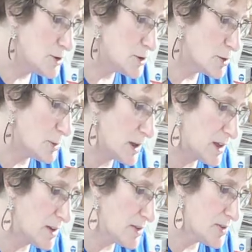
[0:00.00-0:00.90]

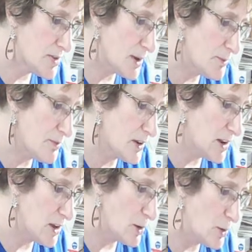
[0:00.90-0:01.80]
doing some
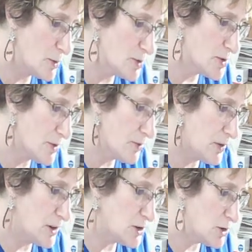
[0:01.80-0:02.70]
videos
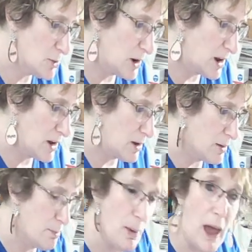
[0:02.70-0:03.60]
featuring
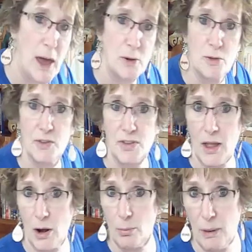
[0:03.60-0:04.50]
patterns
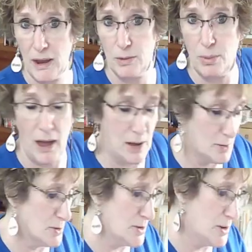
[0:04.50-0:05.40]
that are paid
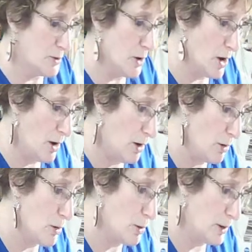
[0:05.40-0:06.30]
patterns. They're not
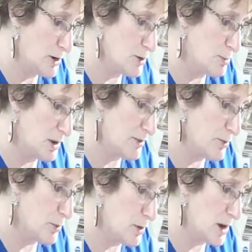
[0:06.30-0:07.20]
all going to be
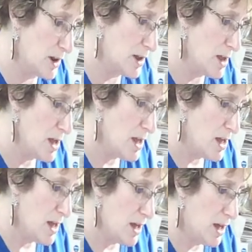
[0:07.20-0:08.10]
free.
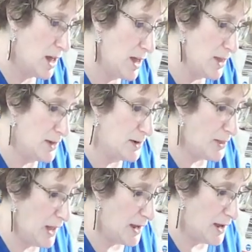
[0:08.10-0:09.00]
And
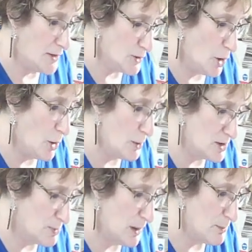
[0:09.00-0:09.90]
that has
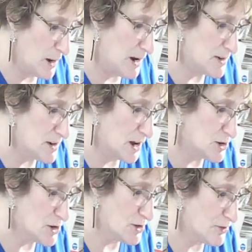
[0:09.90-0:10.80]
always been my
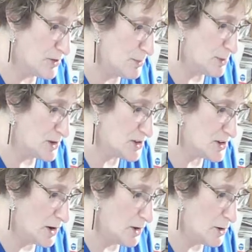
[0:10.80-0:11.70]
intention from the
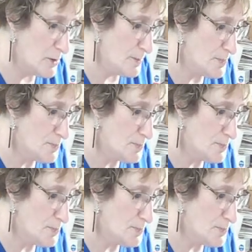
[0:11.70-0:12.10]
start.